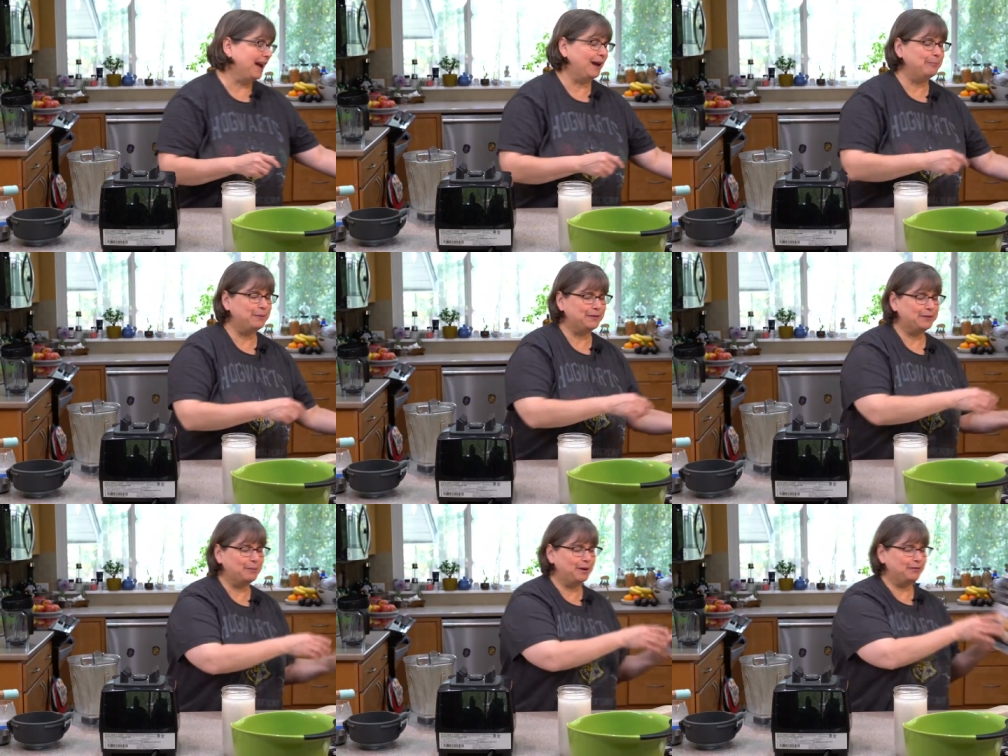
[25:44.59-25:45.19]
I
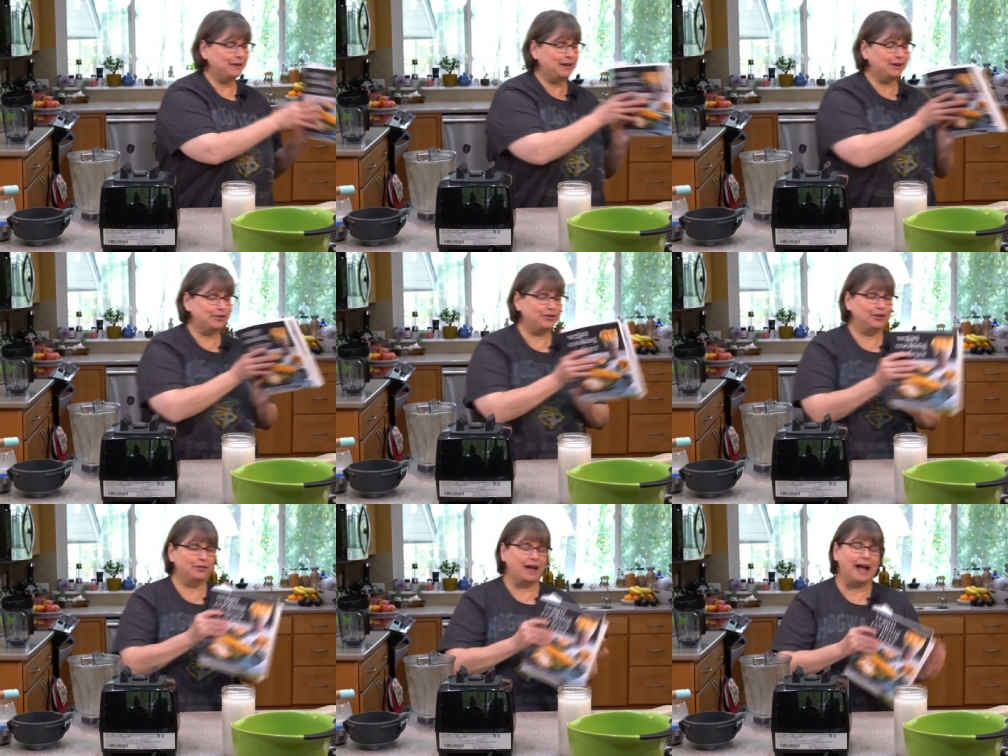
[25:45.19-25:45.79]
put them over here.
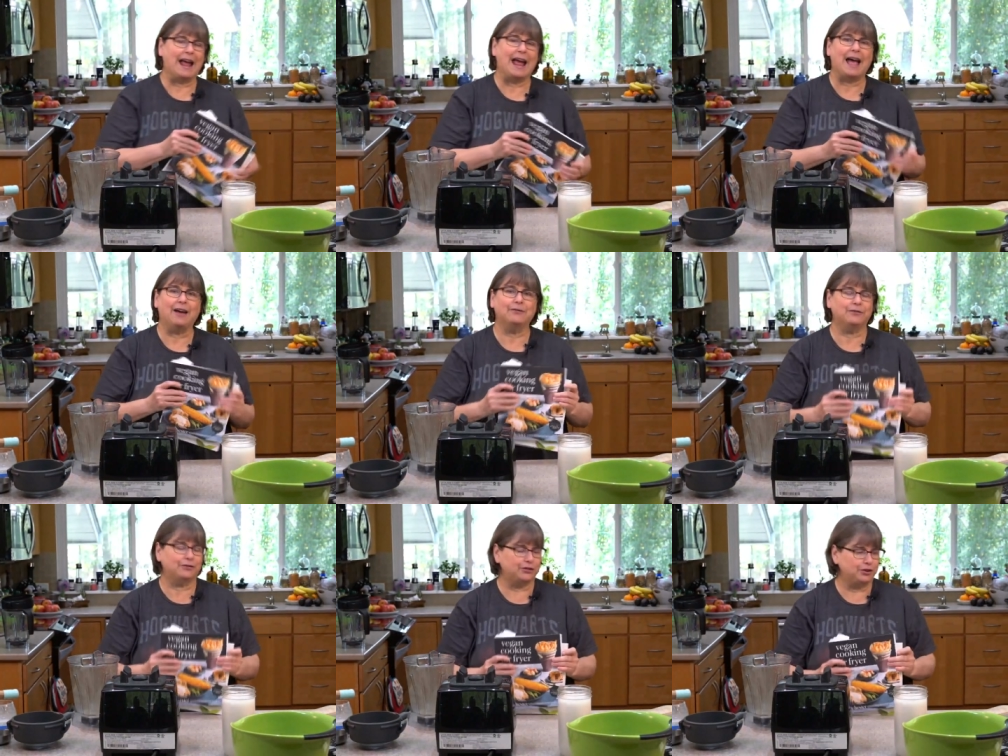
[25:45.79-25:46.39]
Says I
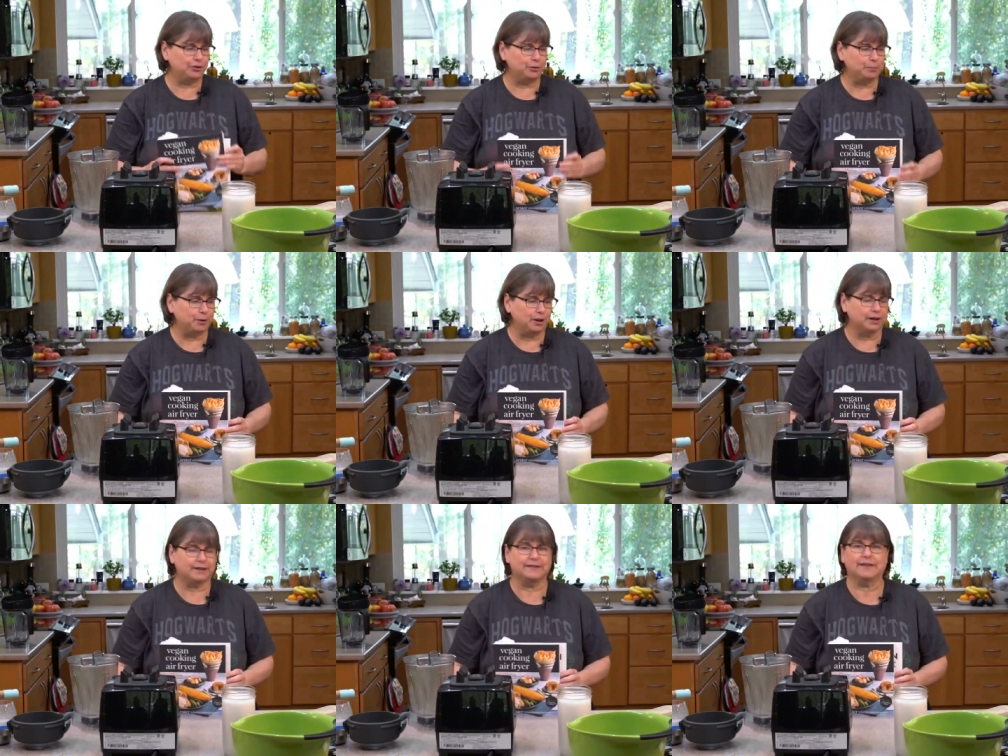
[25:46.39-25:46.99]
have two
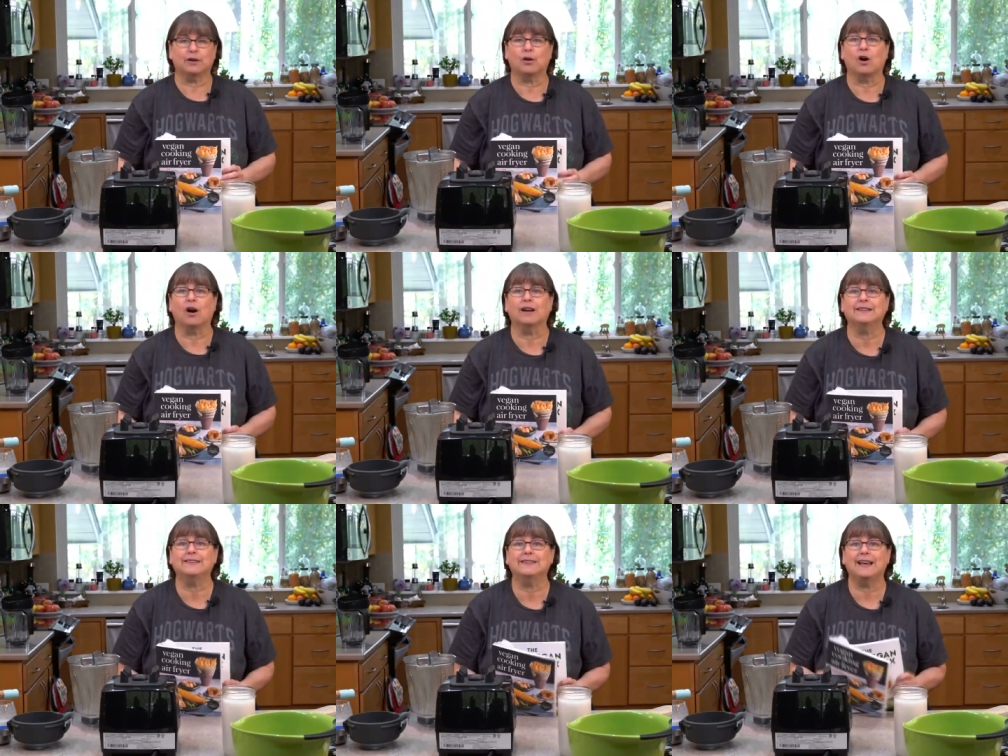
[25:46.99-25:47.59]
books that are
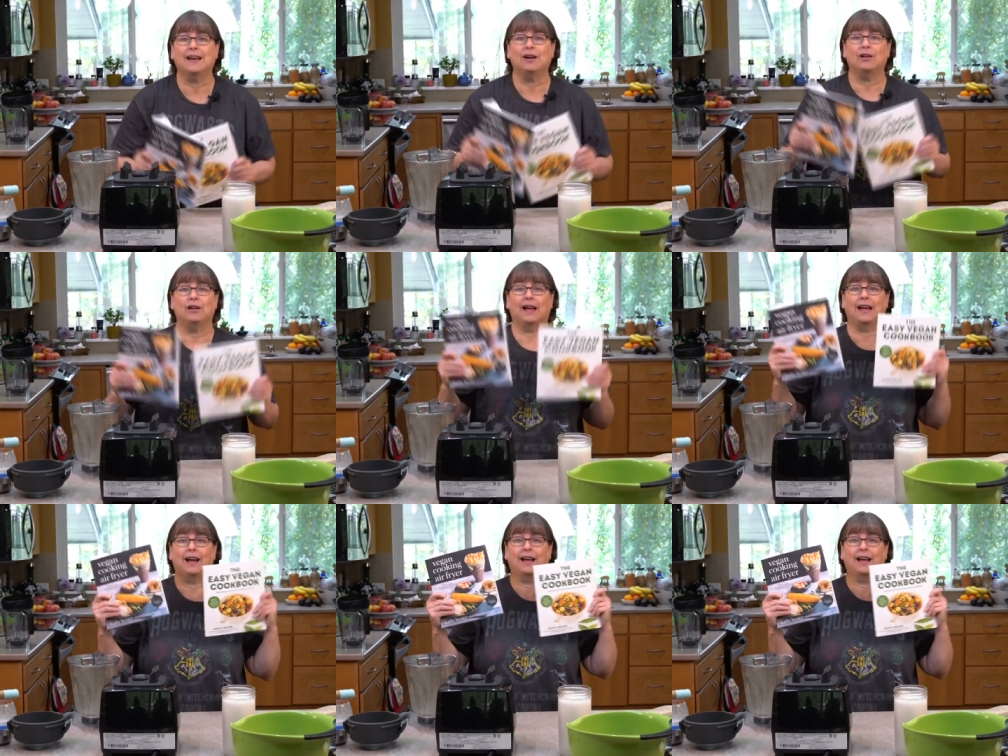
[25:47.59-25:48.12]
on sale